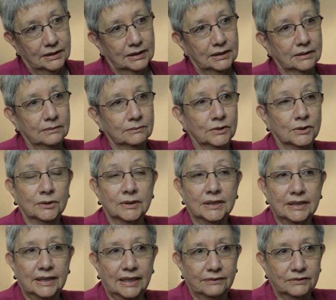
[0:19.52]
um,
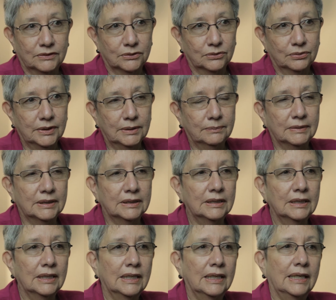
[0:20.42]
during and after treatment
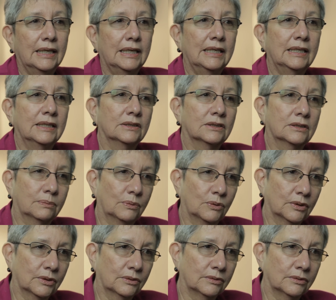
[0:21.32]
is support